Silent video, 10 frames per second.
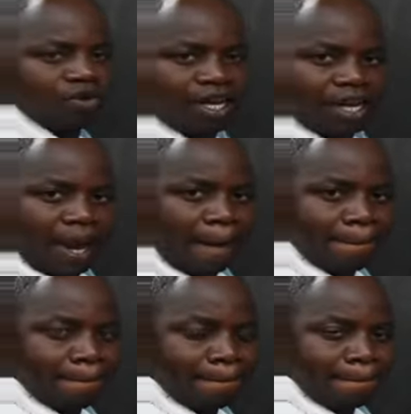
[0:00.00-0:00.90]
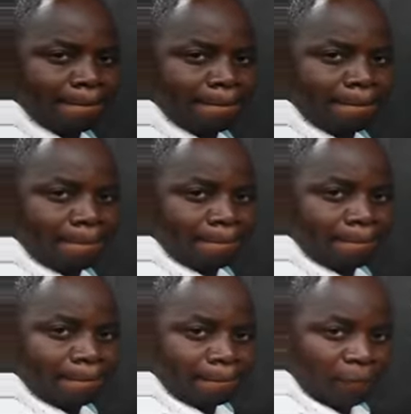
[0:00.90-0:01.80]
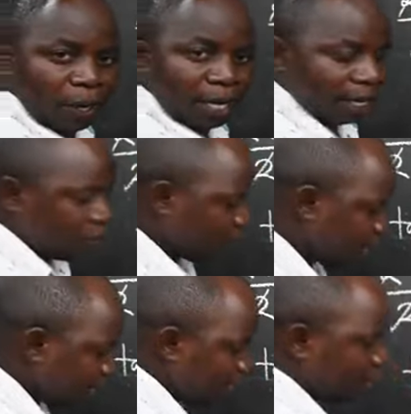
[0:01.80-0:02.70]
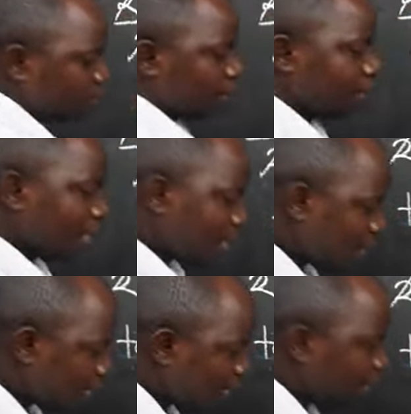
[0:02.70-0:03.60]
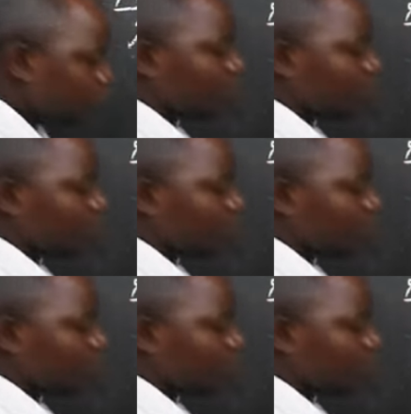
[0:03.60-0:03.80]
one here. Okay, you get this one. Then this